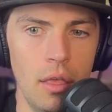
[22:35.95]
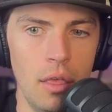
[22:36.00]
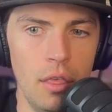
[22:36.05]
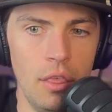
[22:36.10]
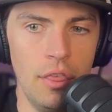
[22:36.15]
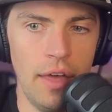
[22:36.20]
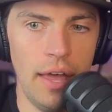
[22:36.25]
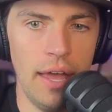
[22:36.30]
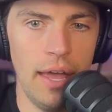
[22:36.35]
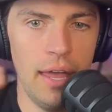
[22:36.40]

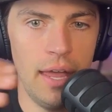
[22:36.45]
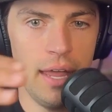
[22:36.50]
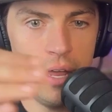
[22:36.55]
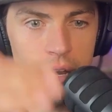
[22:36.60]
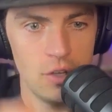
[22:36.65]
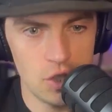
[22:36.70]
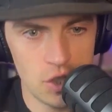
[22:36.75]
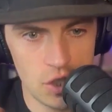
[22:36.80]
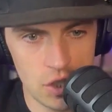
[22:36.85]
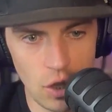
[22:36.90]
that
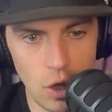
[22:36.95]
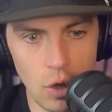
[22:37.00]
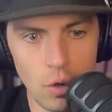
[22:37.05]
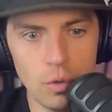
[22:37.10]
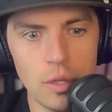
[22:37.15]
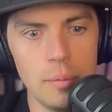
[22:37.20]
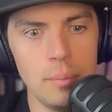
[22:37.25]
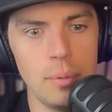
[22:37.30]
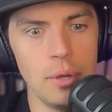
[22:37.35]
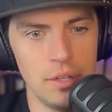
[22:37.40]
and
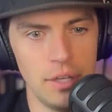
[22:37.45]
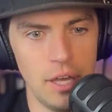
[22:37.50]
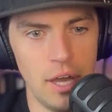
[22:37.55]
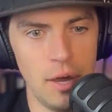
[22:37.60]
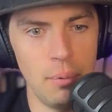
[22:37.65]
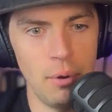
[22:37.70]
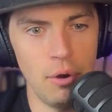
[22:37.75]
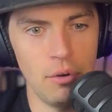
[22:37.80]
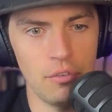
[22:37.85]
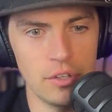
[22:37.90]
slowly building
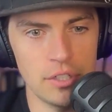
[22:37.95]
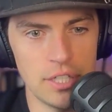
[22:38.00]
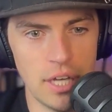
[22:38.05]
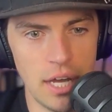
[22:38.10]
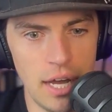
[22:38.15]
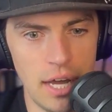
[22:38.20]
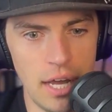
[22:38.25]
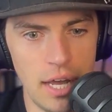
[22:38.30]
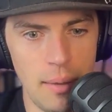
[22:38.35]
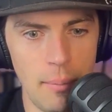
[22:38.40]
up over
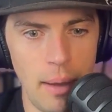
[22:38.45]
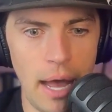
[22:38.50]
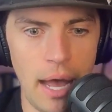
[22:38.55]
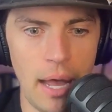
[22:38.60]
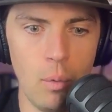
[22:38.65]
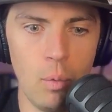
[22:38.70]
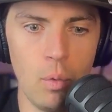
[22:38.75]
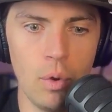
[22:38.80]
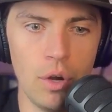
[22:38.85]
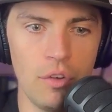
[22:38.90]
time,
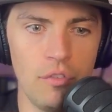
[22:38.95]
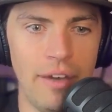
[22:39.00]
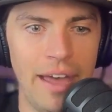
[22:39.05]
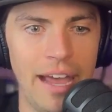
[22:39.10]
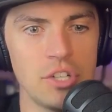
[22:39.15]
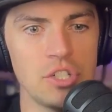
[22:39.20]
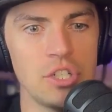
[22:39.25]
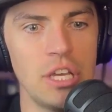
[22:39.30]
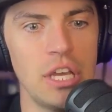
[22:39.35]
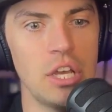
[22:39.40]
I would have
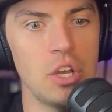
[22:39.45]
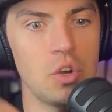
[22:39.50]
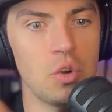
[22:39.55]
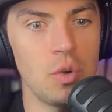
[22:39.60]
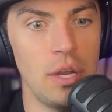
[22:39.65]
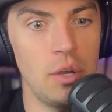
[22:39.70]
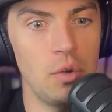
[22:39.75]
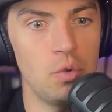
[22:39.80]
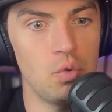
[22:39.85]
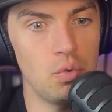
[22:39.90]
actually
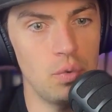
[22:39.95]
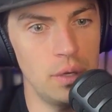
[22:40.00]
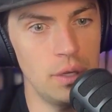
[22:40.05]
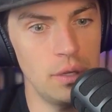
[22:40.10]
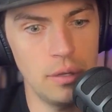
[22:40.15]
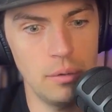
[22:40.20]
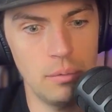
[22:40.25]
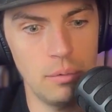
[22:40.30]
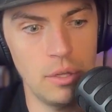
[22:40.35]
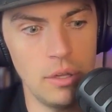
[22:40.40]
ingrained
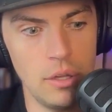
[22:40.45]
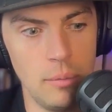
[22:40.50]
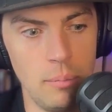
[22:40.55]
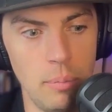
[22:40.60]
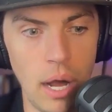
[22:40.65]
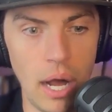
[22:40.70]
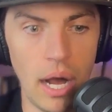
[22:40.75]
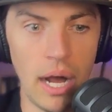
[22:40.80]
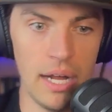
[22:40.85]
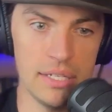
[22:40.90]
really, really
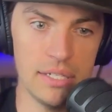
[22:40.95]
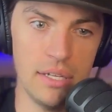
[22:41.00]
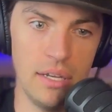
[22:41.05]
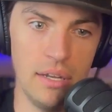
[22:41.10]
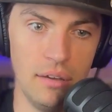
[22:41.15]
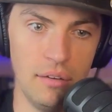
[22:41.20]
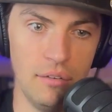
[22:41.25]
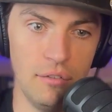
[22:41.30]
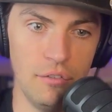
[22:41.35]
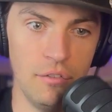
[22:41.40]

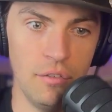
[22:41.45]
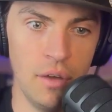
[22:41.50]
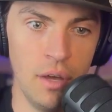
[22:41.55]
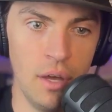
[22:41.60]
positive,